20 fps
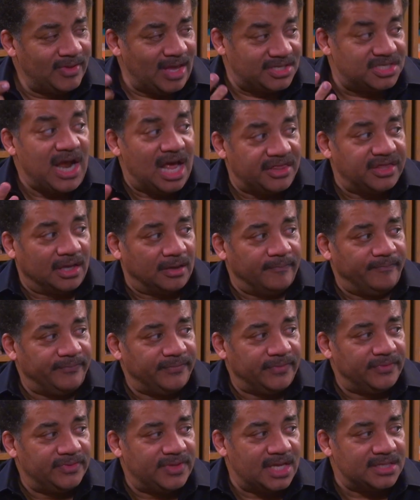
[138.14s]
That's nothing.
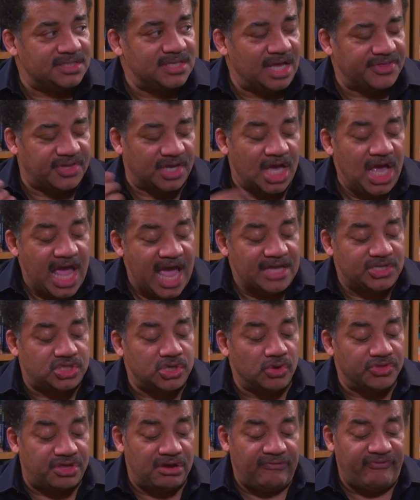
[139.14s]
Right. That's nothing. And
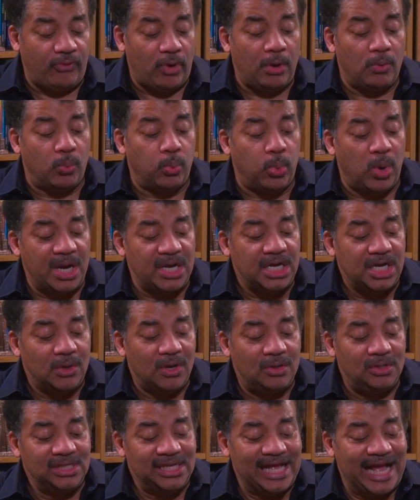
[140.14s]
so therefore what
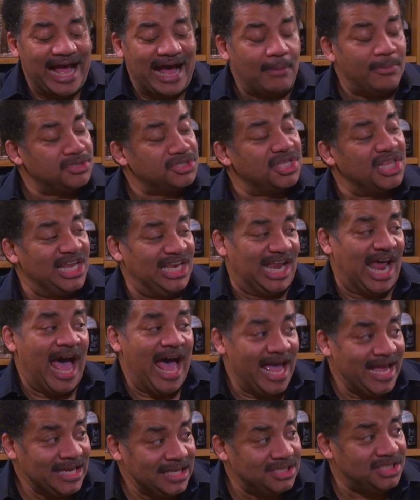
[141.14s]
how much are they
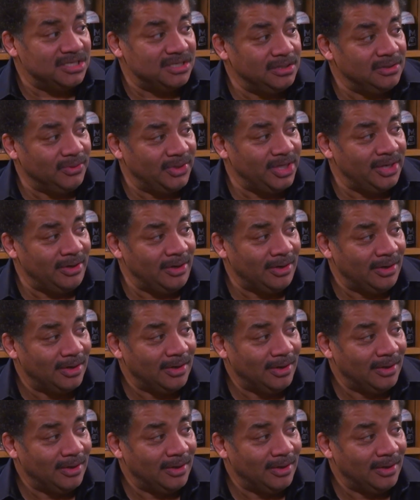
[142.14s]
lying to you here?